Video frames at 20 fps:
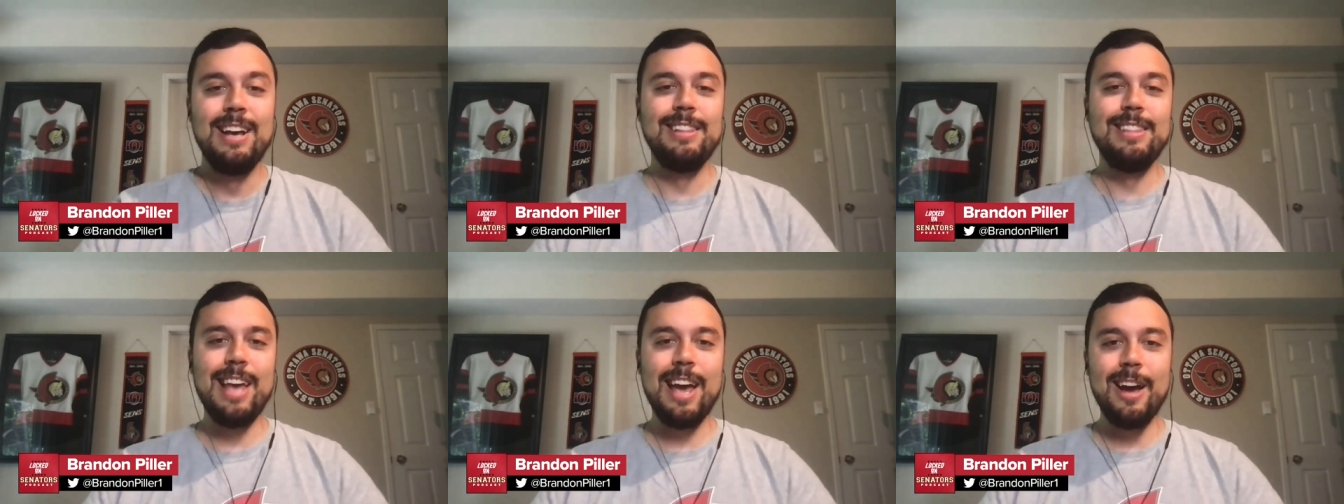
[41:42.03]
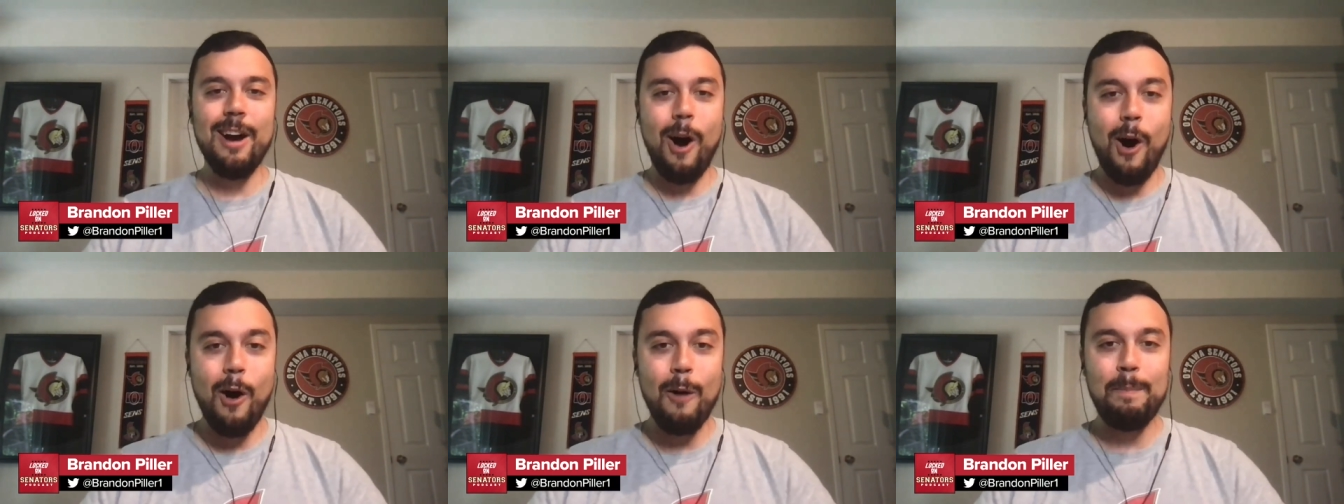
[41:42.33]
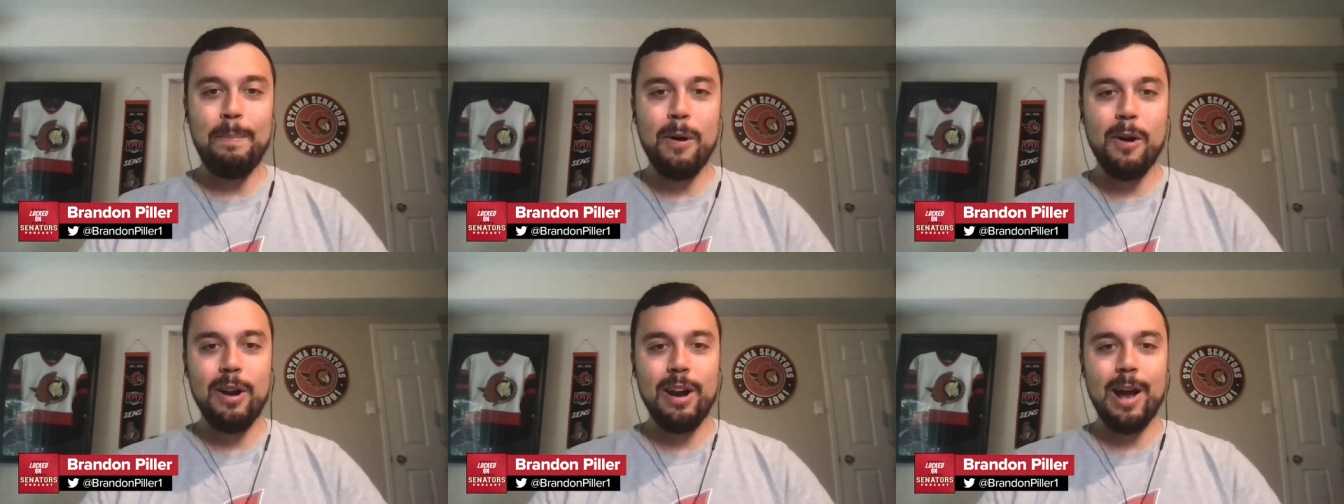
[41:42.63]
They
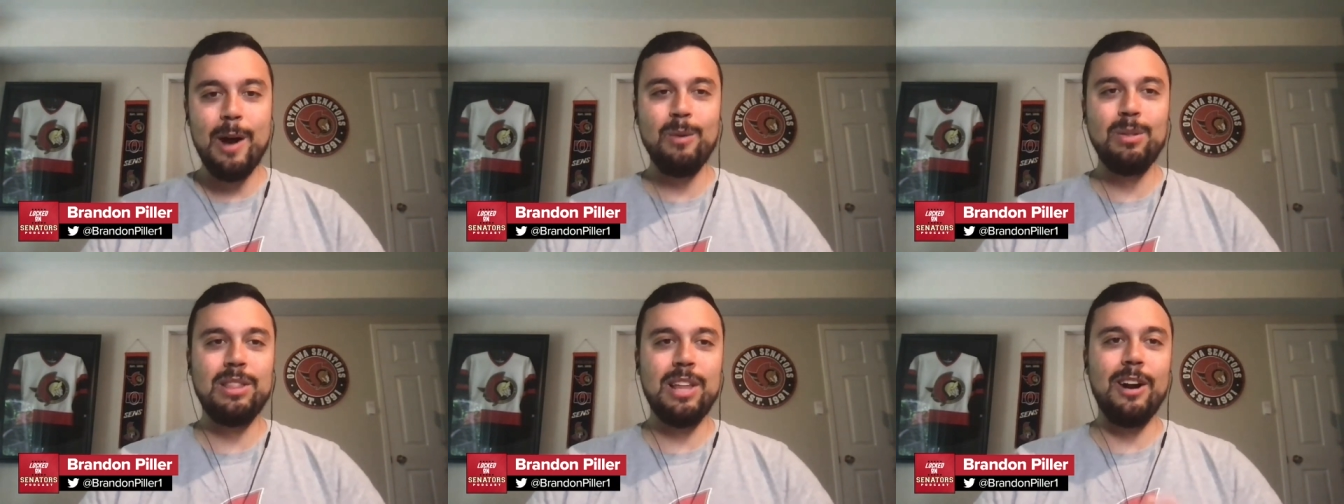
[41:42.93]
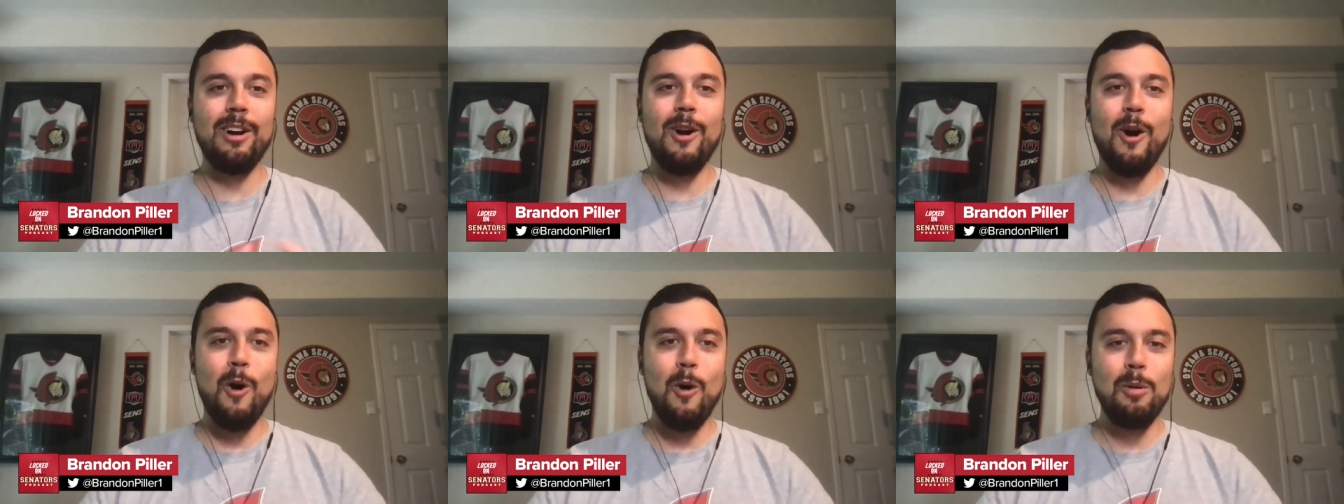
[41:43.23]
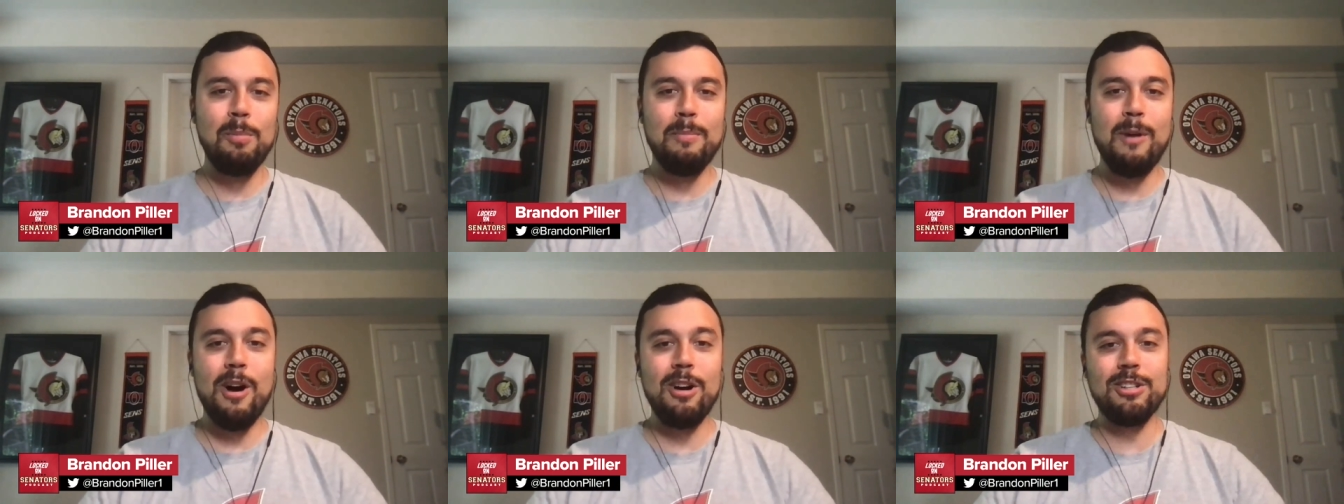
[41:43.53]
all put out their
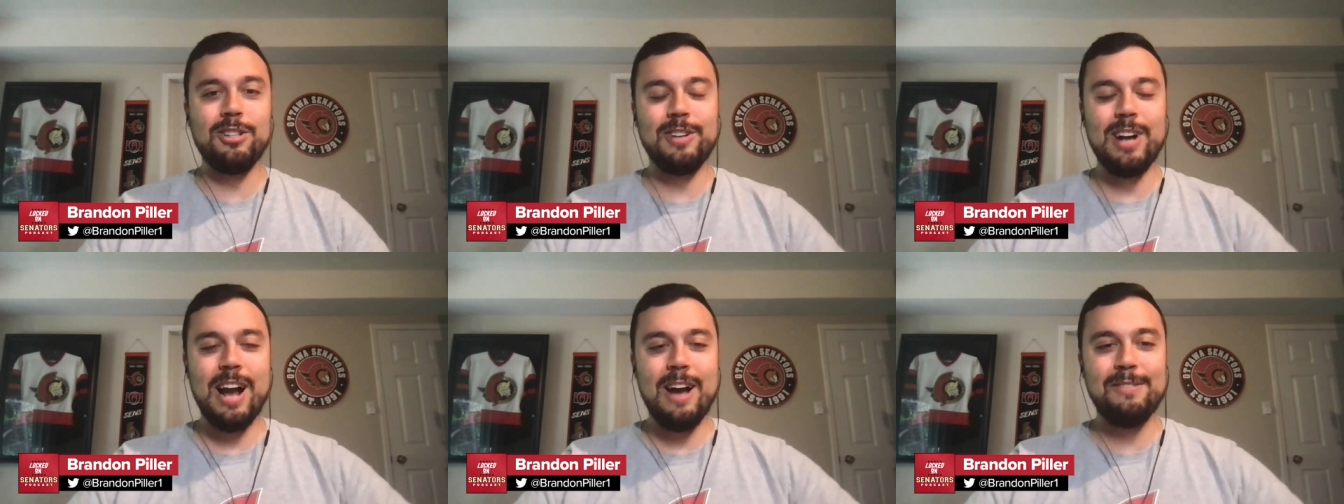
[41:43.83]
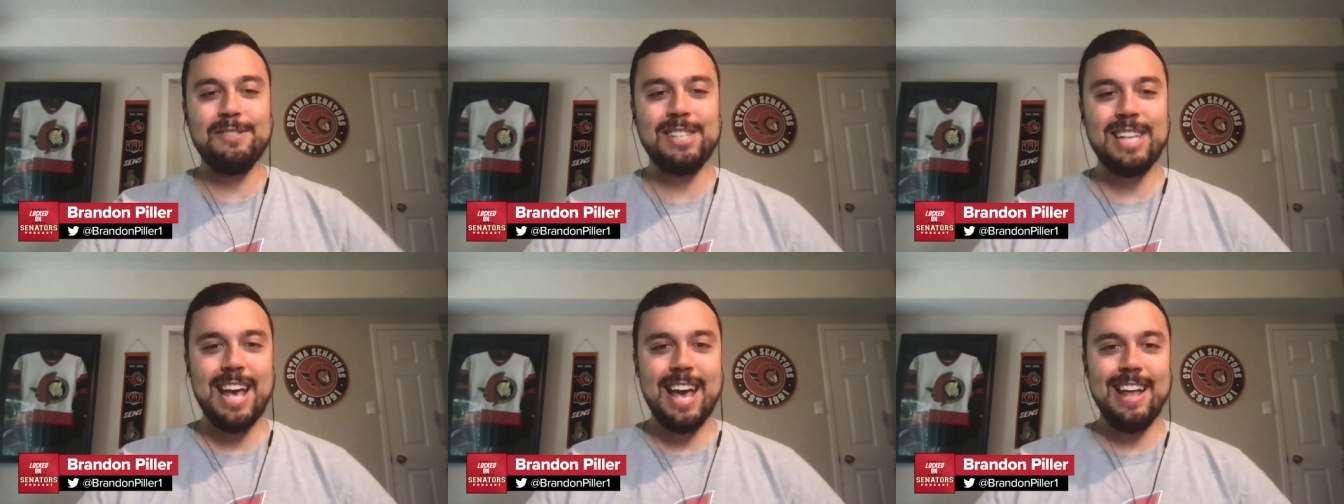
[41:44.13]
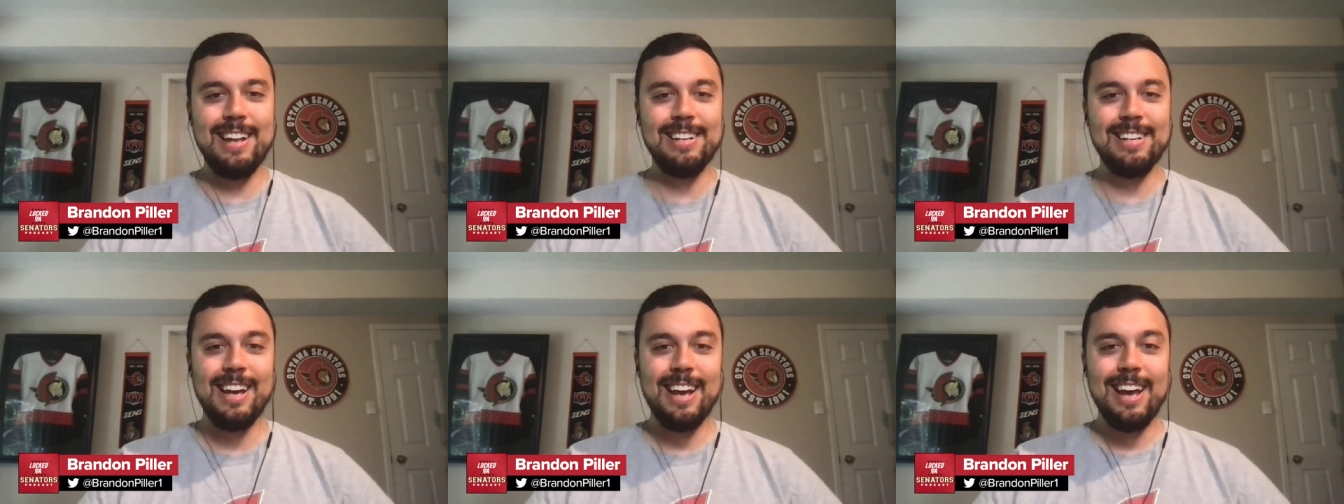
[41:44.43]
own mock drafts,
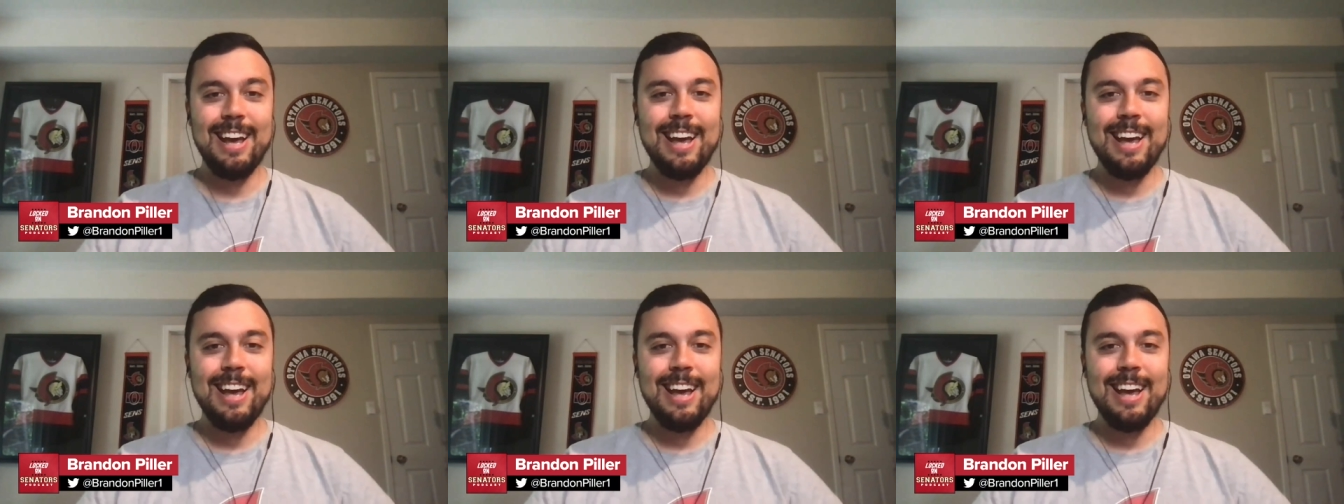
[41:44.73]
and